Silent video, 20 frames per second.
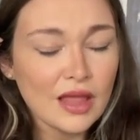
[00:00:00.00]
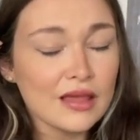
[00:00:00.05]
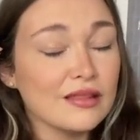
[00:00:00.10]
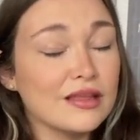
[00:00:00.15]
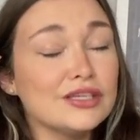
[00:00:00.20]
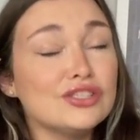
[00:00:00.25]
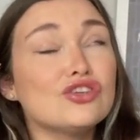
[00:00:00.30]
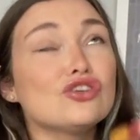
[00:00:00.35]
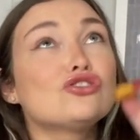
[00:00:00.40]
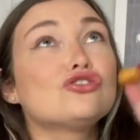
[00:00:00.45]

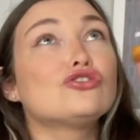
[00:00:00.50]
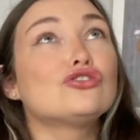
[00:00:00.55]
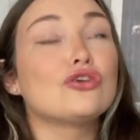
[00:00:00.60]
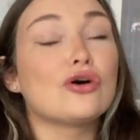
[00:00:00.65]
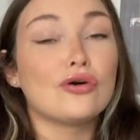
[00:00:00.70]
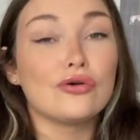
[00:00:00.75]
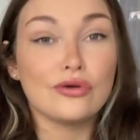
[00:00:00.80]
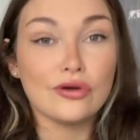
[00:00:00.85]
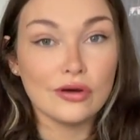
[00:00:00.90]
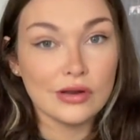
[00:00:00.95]
These are
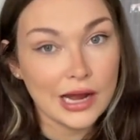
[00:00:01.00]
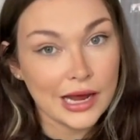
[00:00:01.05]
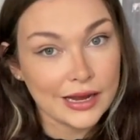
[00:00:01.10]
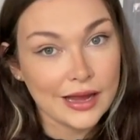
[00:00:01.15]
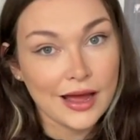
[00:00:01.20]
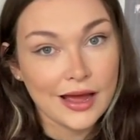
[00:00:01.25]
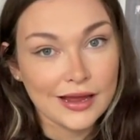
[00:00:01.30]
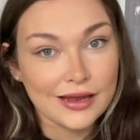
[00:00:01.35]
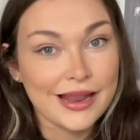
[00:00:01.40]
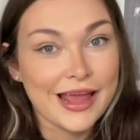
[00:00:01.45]
so good. I
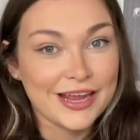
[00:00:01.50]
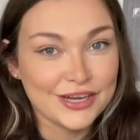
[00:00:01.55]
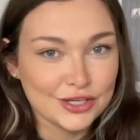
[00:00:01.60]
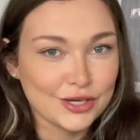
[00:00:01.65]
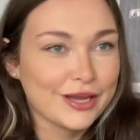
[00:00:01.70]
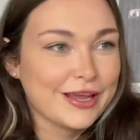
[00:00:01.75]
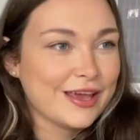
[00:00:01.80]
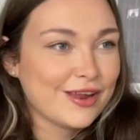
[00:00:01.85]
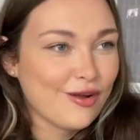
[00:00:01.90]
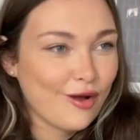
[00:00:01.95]
can't actually
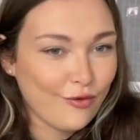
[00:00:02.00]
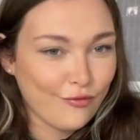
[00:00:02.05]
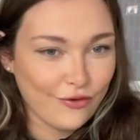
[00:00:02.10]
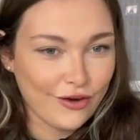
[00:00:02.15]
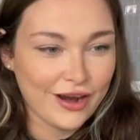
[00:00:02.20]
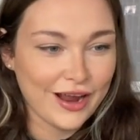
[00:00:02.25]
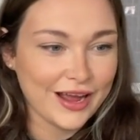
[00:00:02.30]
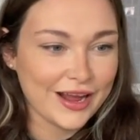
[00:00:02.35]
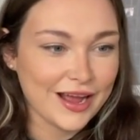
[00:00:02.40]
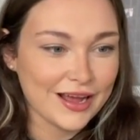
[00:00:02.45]
get over it.
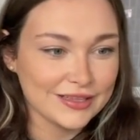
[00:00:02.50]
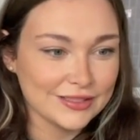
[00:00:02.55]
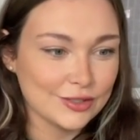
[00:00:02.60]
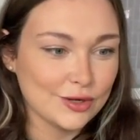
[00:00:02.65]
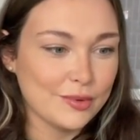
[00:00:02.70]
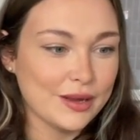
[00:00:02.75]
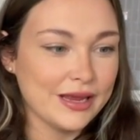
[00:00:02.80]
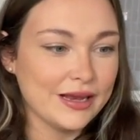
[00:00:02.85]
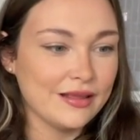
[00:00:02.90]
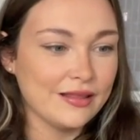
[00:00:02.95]
I can't
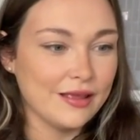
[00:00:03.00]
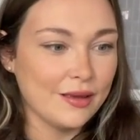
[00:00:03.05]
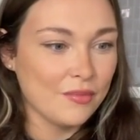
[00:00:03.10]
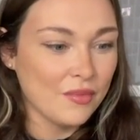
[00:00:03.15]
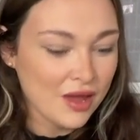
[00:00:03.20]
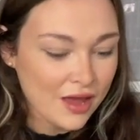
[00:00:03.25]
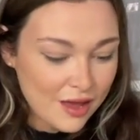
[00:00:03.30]
stop eating them.